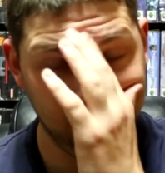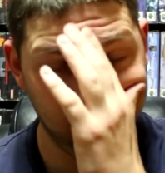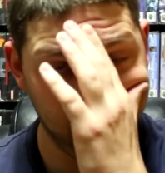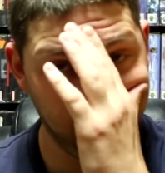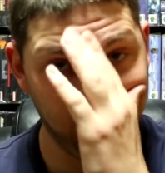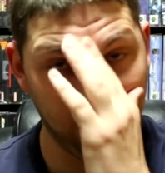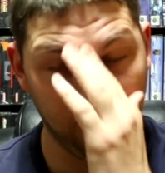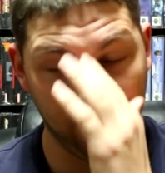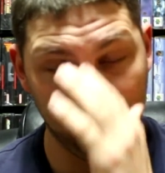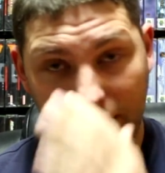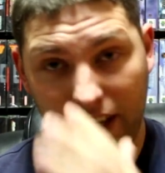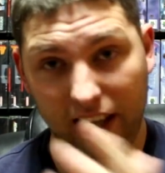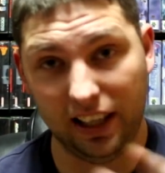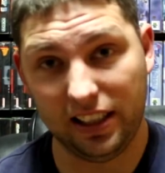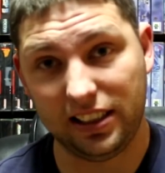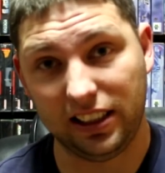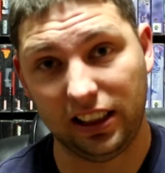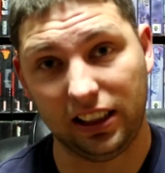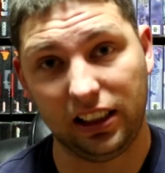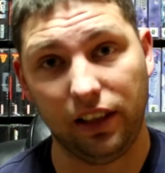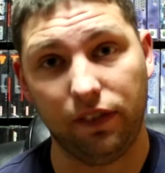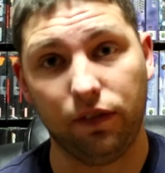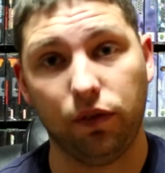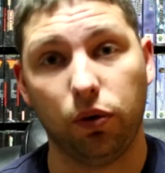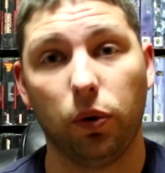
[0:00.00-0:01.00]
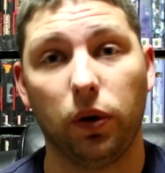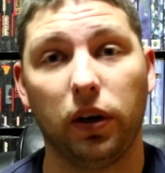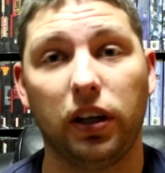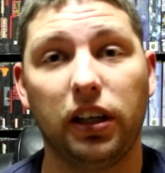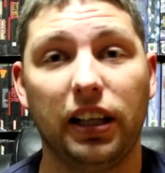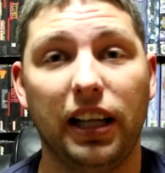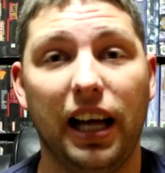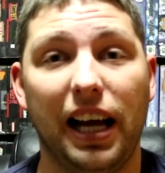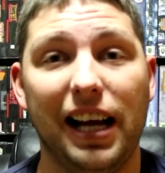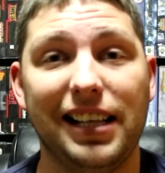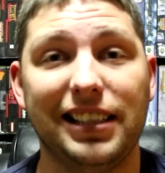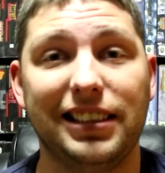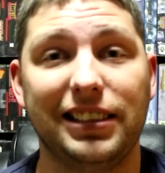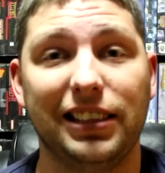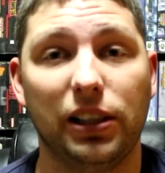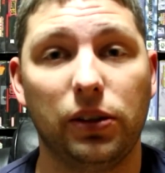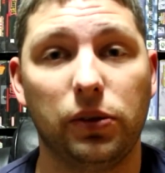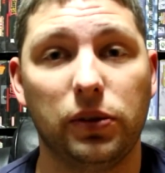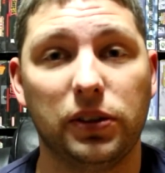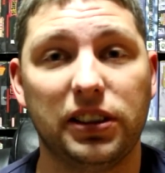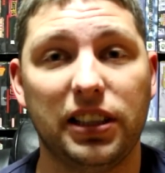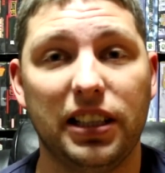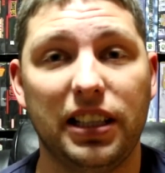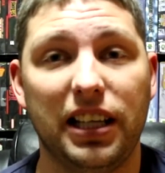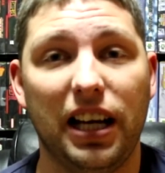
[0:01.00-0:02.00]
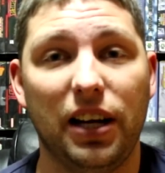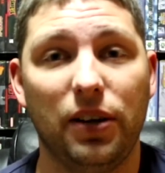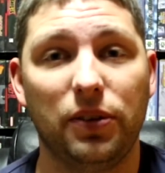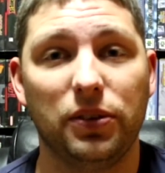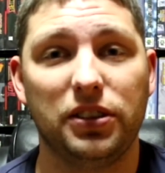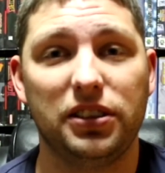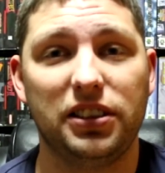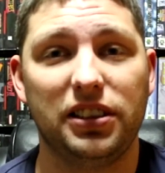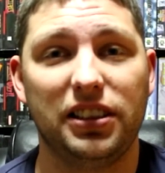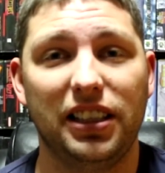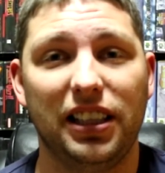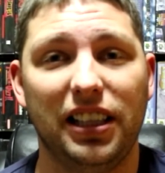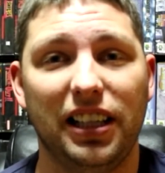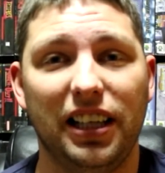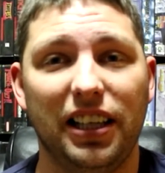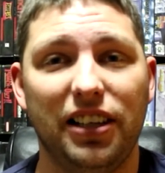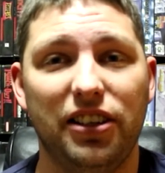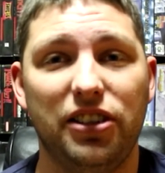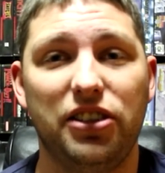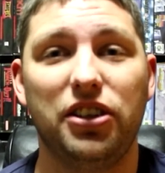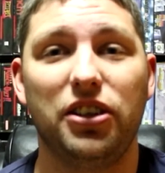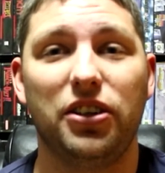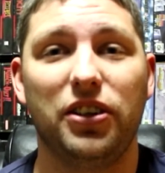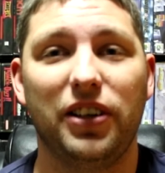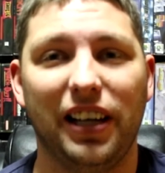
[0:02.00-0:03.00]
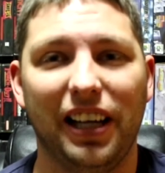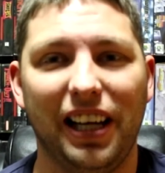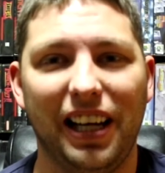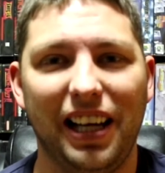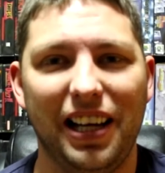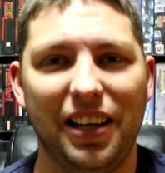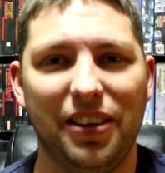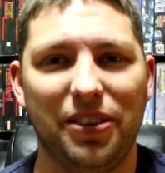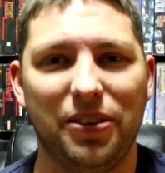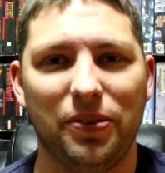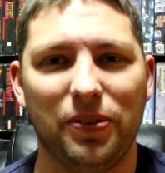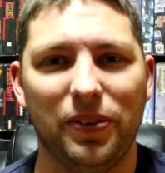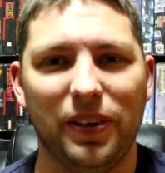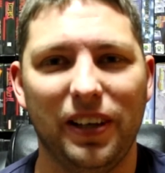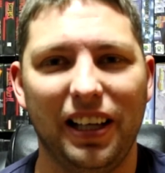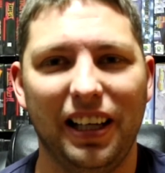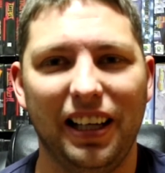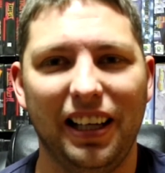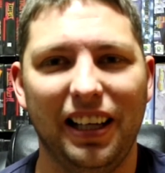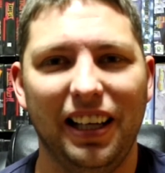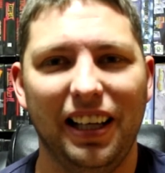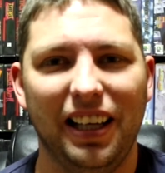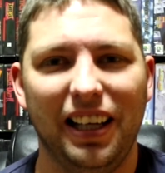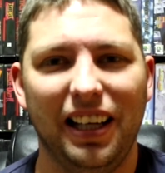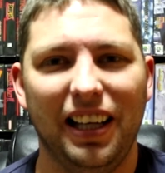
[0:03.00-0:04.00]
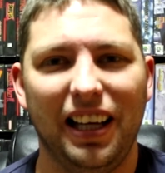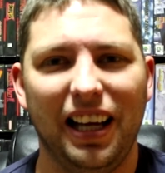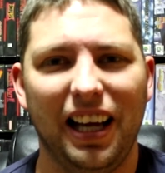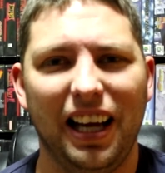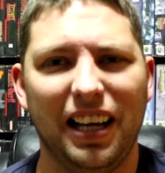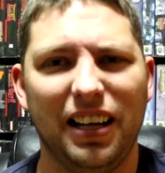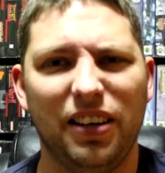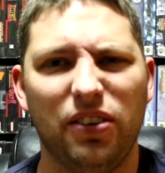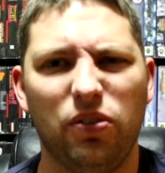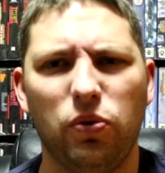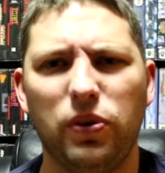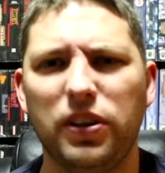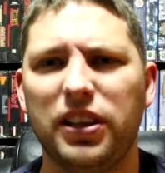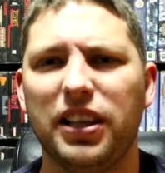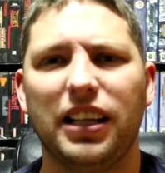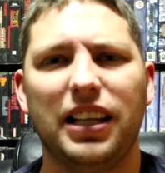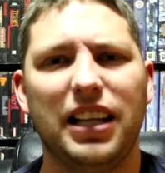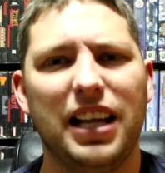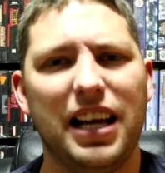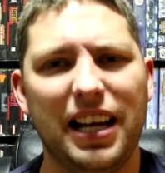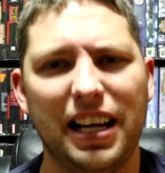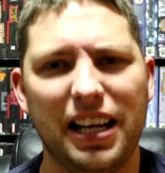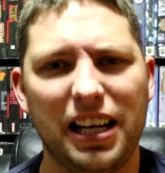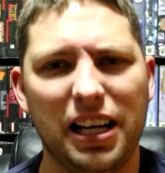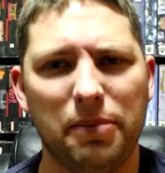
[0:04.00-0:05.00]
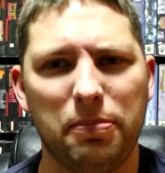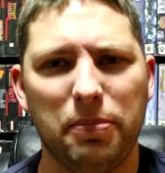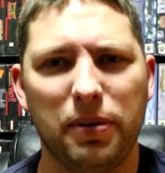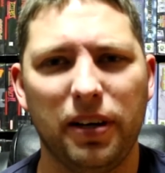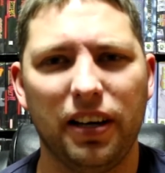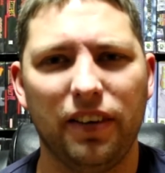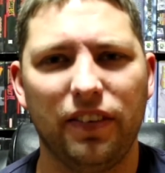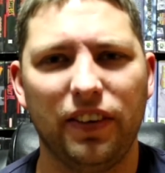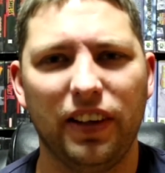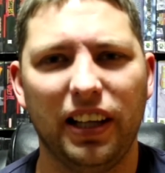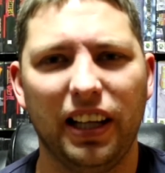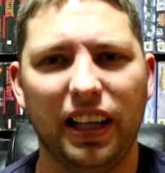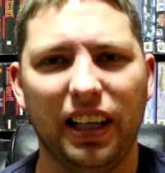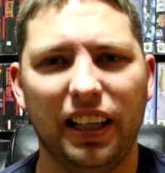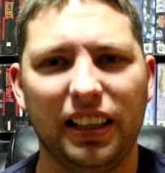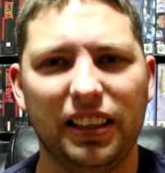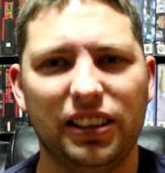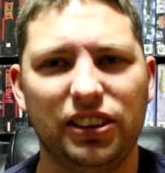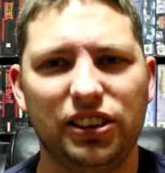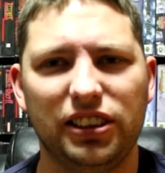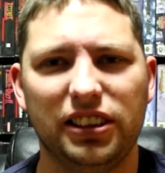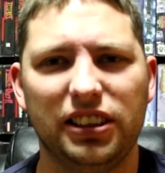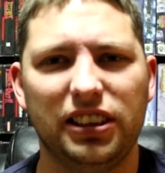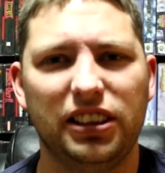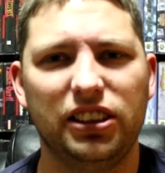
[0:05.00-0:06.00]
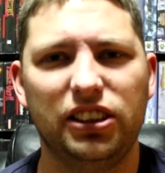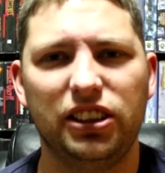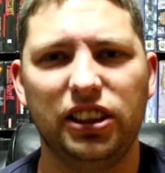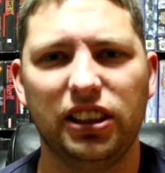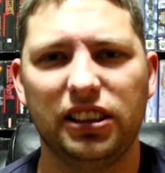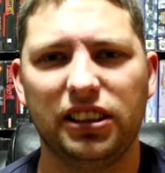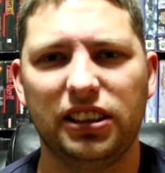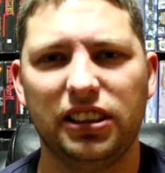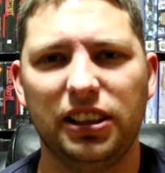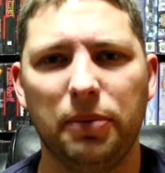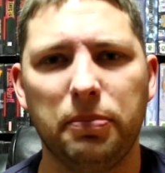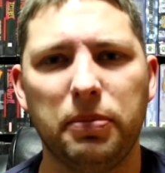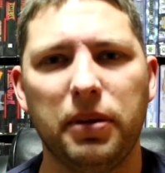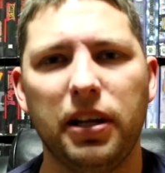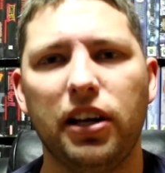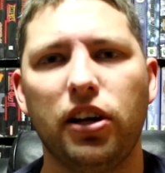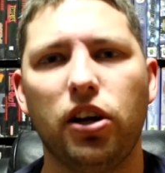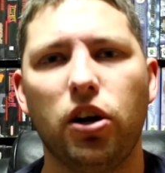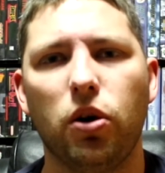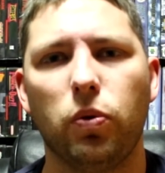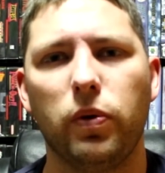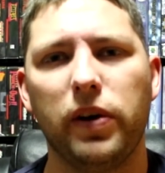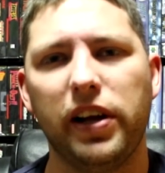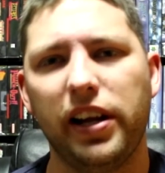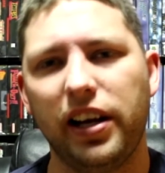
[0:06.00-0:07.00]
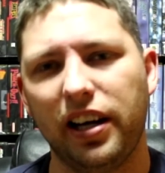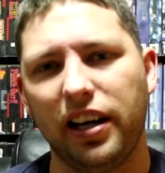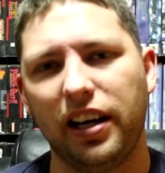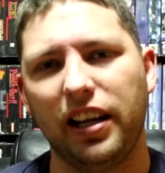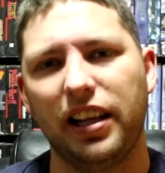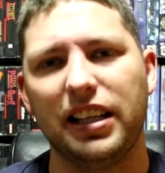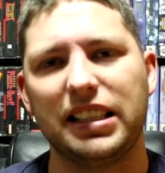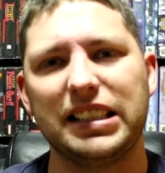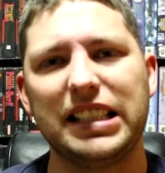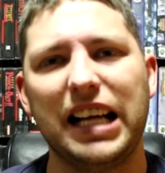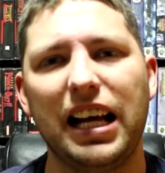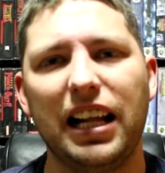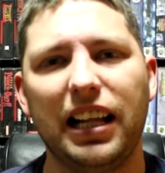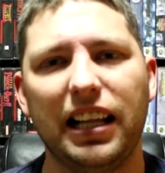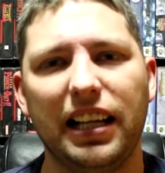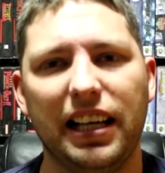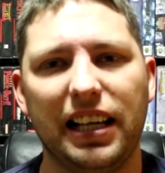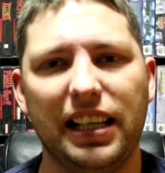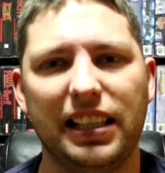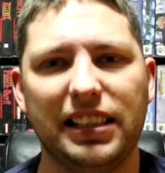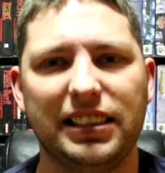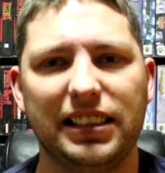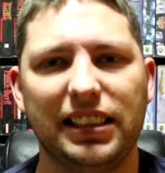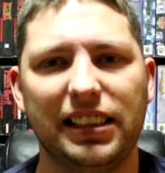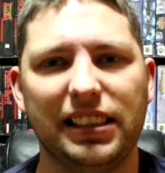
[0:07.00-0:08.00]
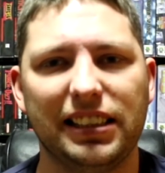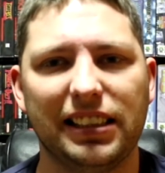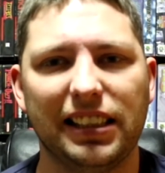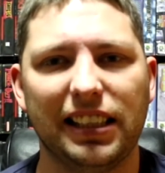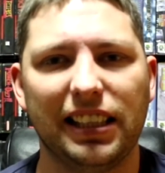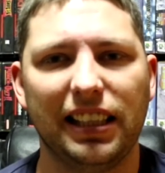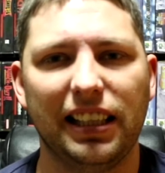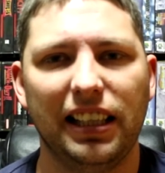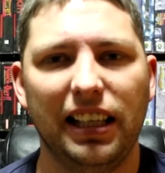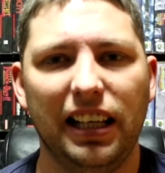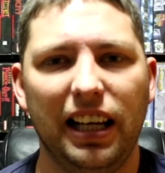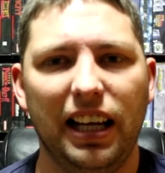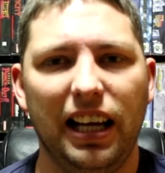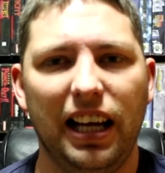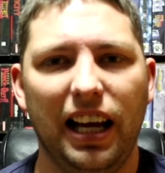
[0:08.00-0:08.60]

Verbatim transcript: you know, the N64 Classic was announced uh, during E3 and with the lineup and everything? Just, just something to go right into this holiday season.